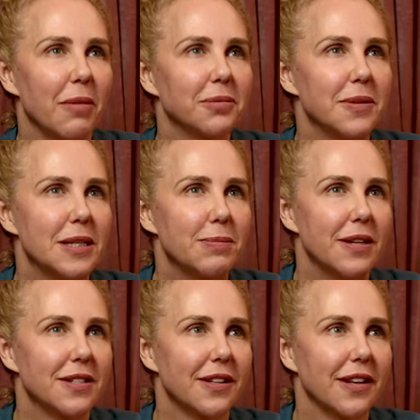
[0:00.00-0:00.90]
it probably
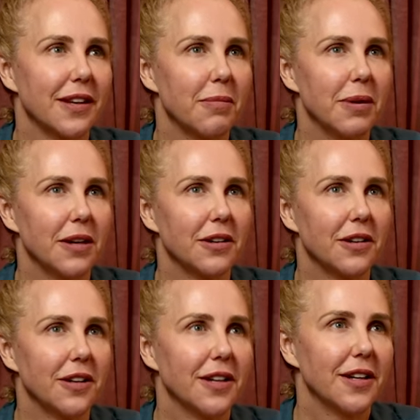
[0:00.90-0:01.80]
speaks to like a
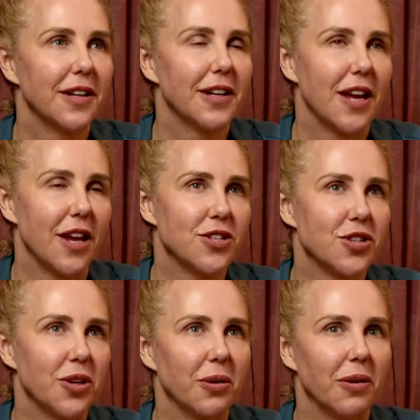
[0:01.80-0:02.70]
bigger
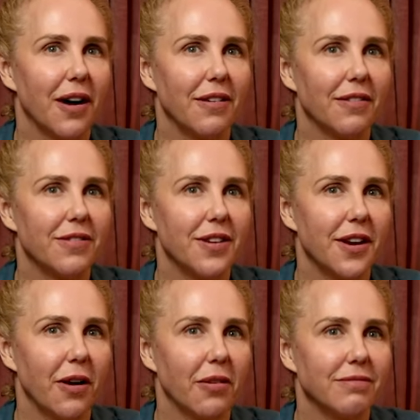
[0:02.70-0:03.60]
issue of,
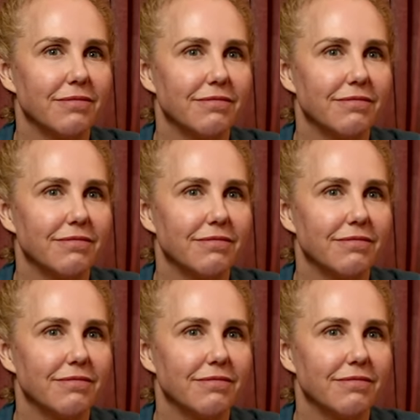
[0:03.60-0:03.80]
you know,